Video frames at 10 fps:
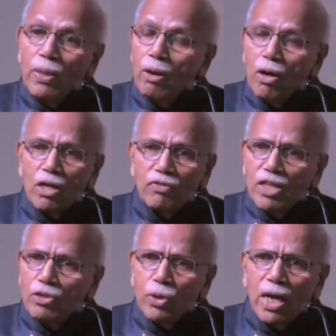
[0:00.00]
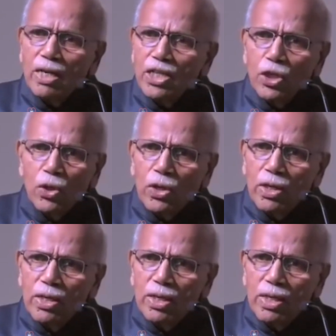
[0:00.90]
There are a lot of things you can't
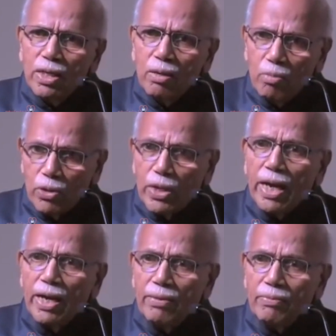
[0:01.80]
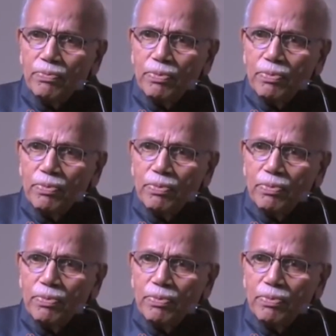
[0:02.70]
cure, but you can.